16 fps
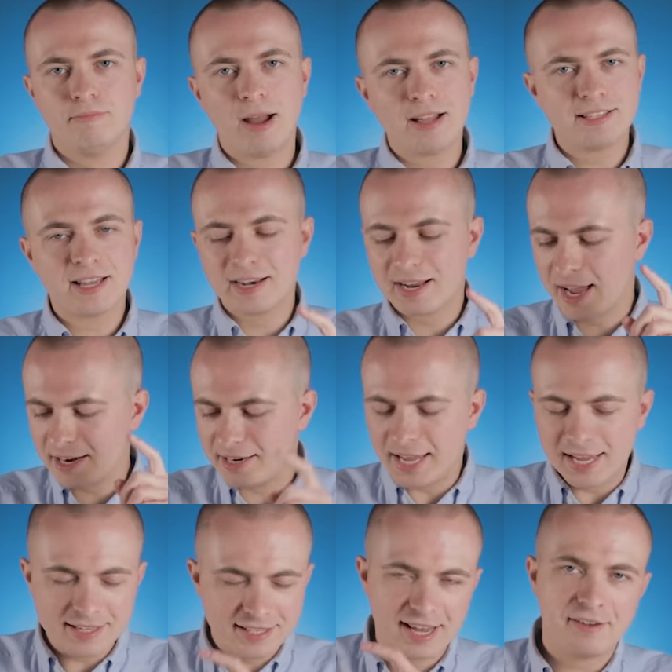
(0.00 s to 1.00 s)
My dad had
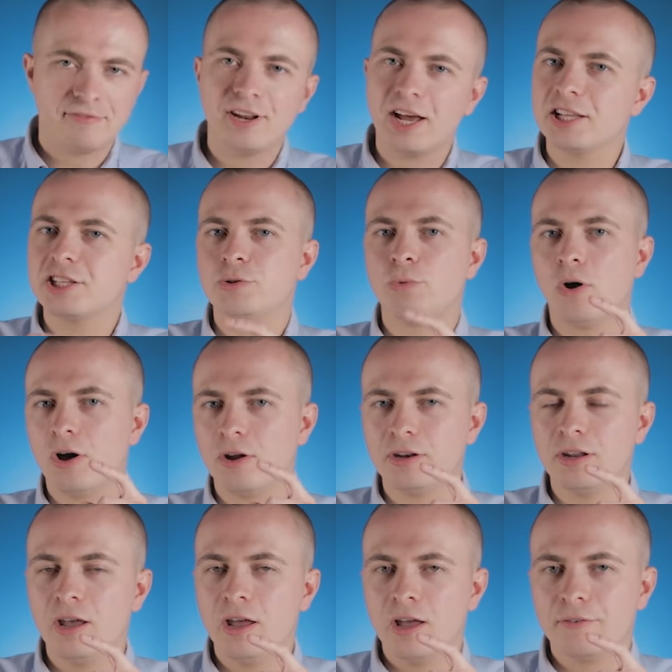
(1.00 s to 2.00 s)
his
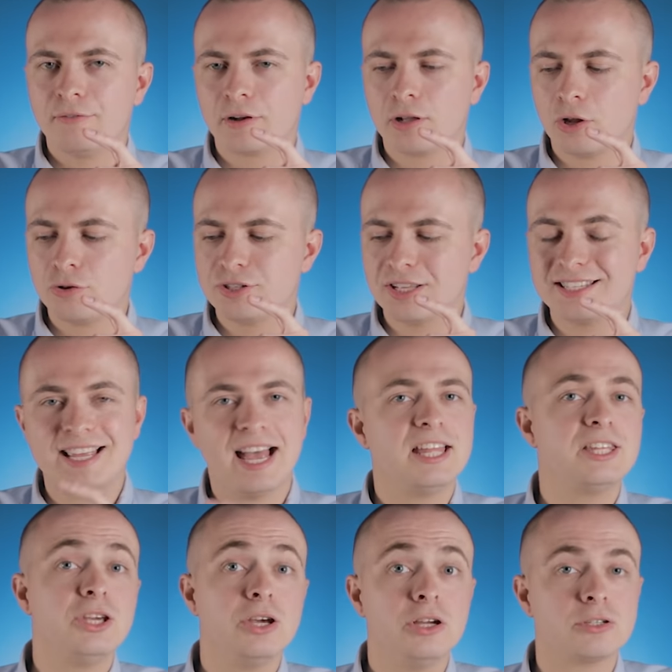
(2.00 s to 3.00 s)
F91 for close to
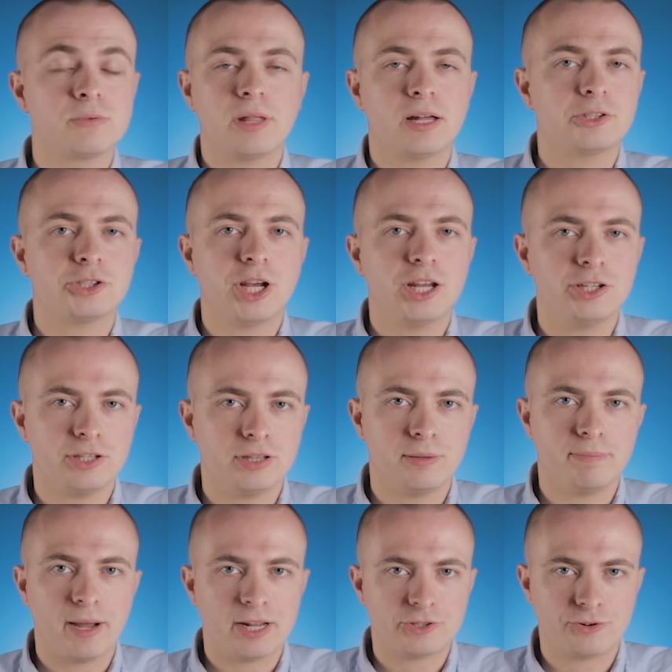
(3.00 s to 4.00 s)
10 years without changing
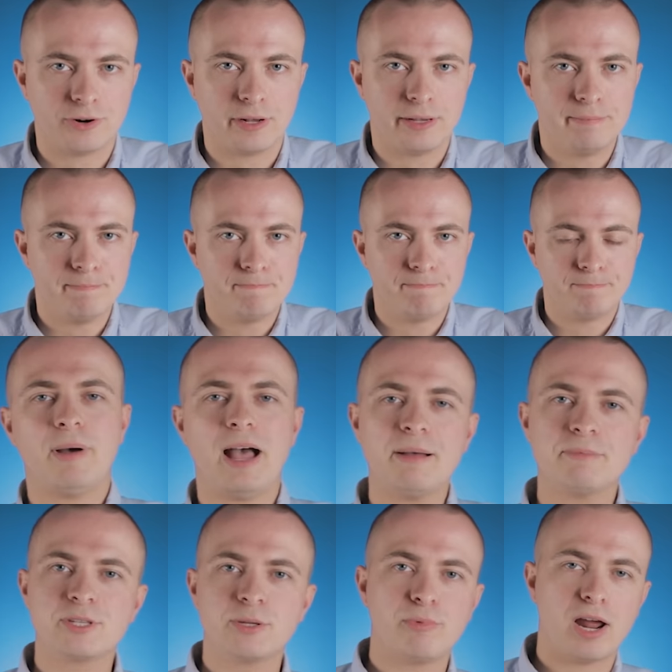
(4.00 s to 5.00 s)
the battery,
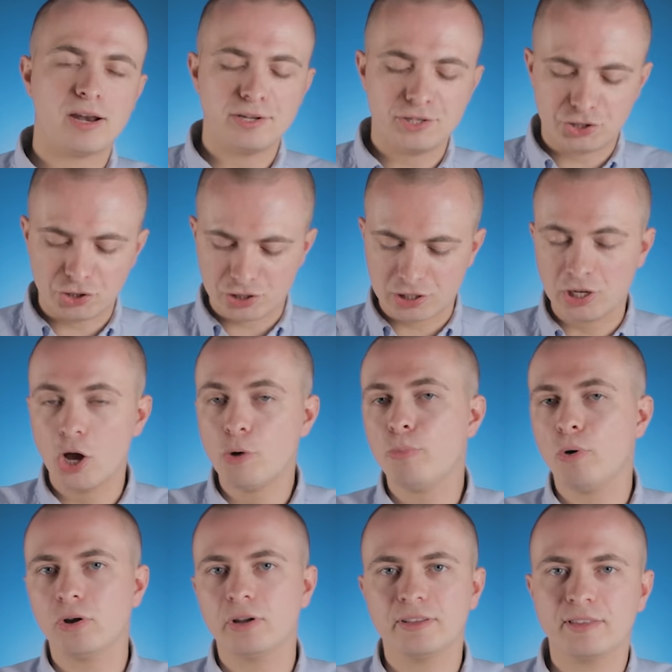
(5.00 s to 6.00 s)
Perhaps the brand is just
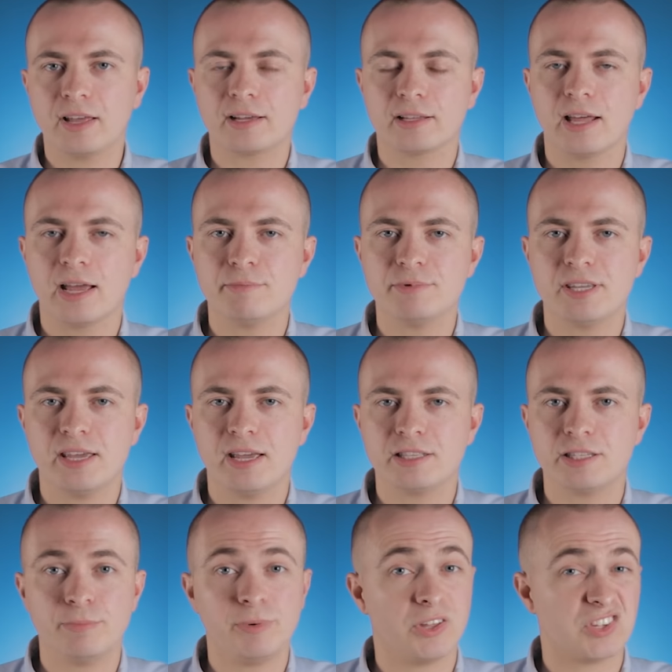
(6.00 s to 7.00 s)
lowballing their claims here
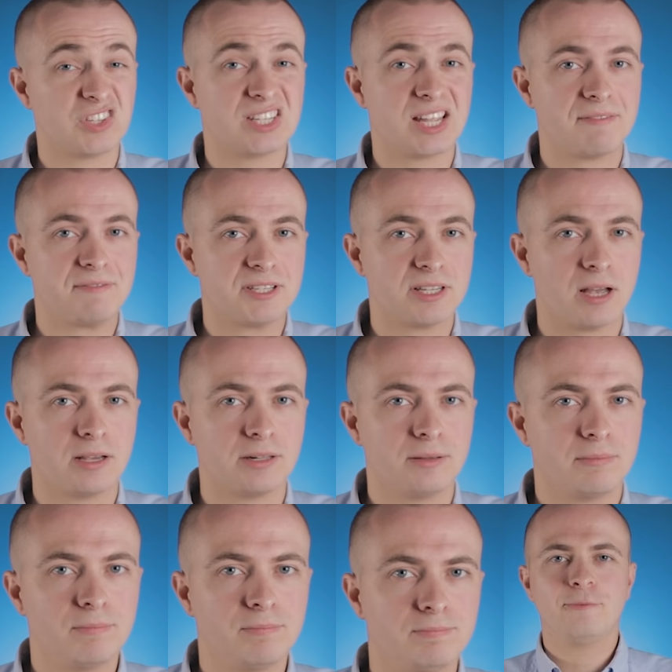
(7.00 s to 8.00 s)
to be on the safe side.
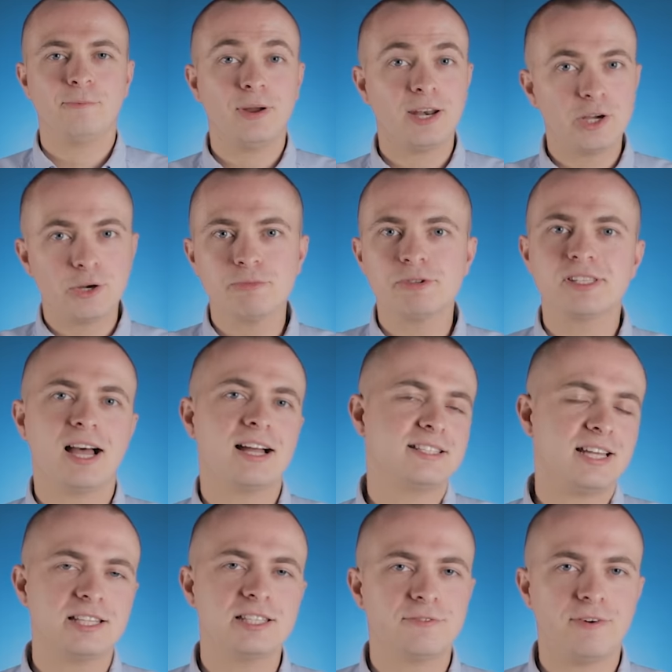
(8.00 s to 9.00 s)
When it comes to
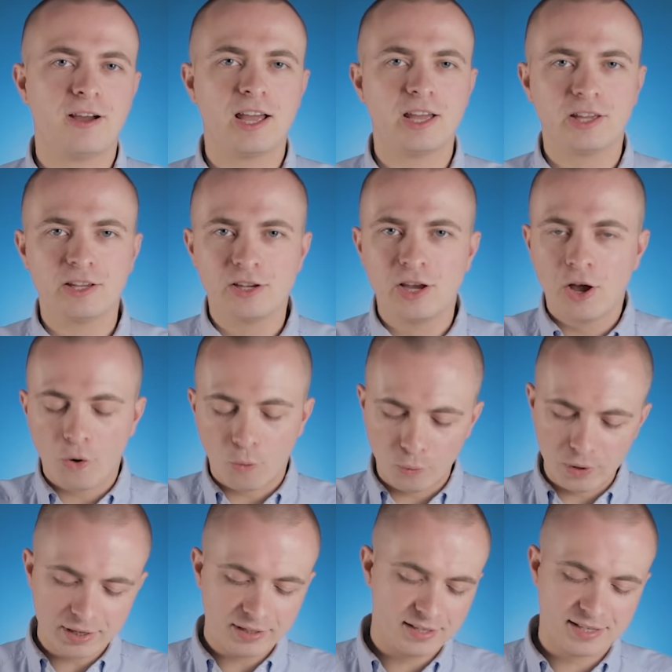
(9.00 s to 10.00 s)
identifying
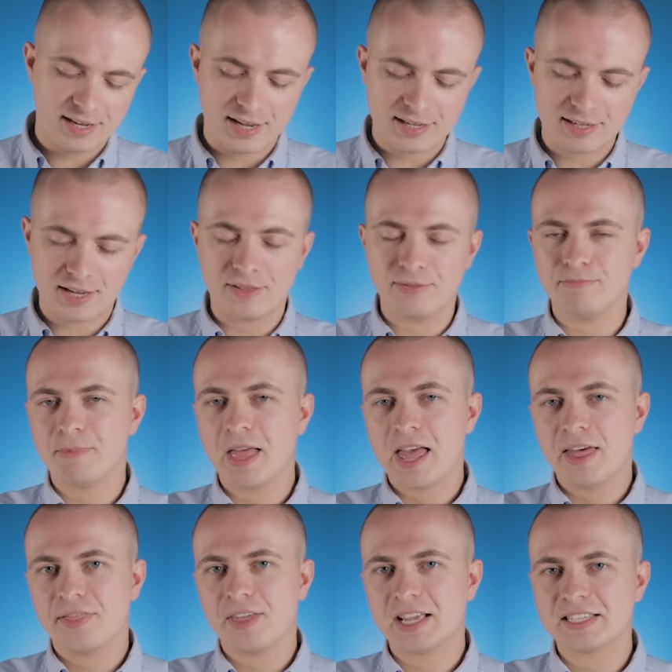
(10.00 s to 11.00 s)
weaknesses and
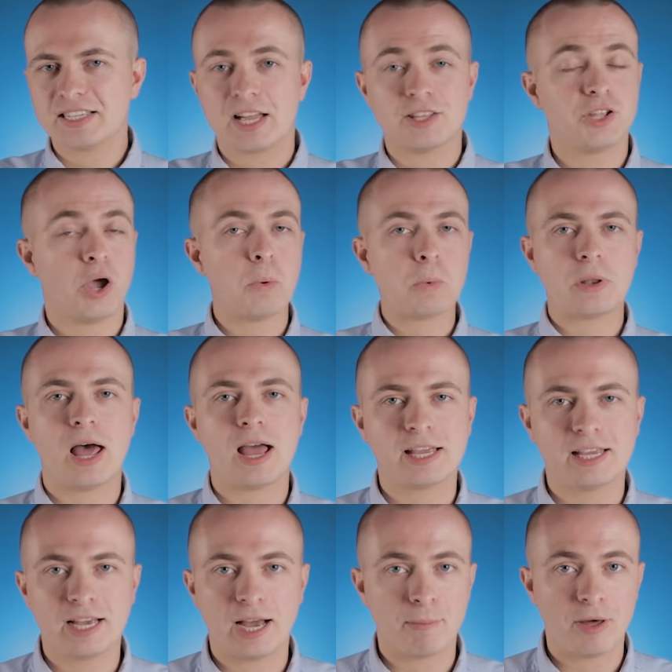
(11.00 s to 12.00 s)
things I don't
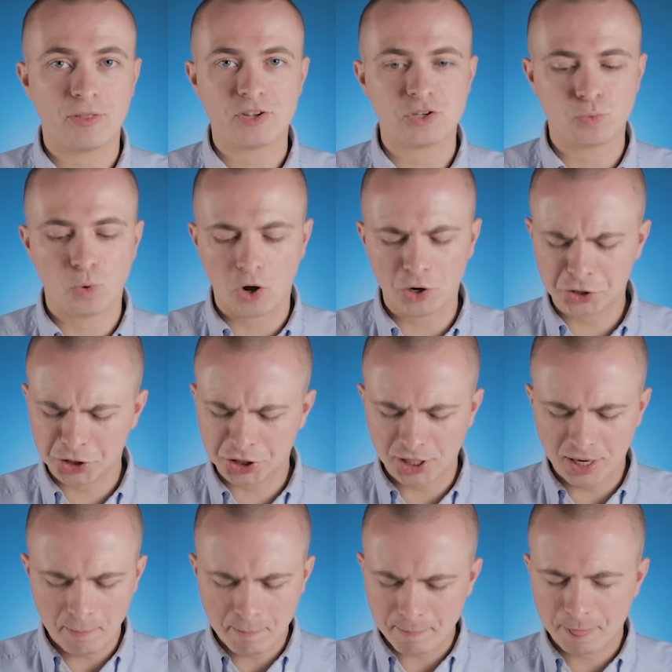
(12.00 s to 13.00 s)
like about this
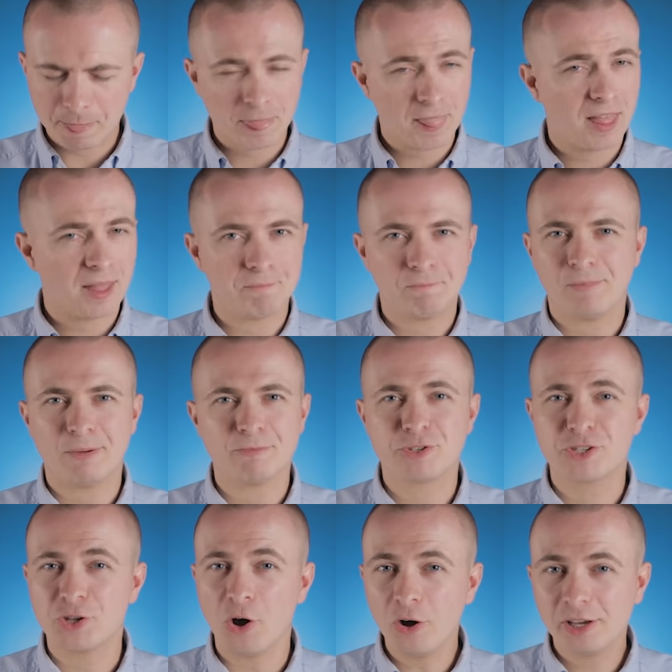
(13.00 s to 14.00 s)
watch, I'm
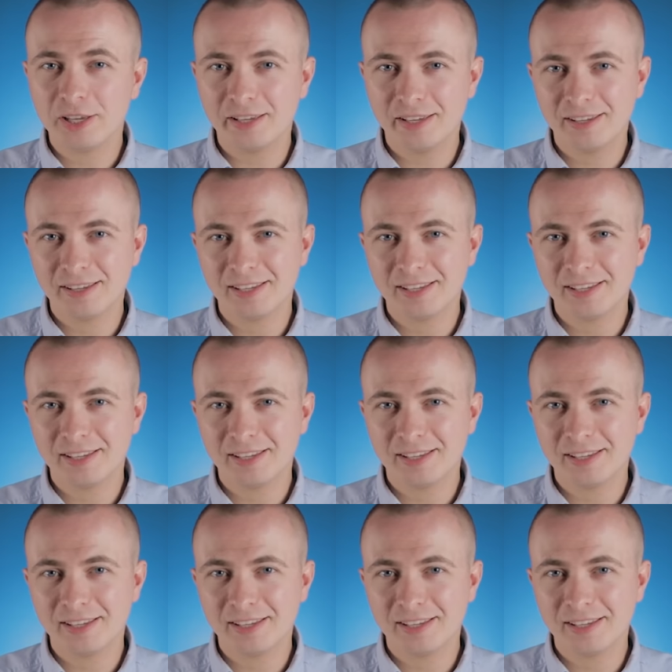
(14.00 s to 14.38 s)
stuck.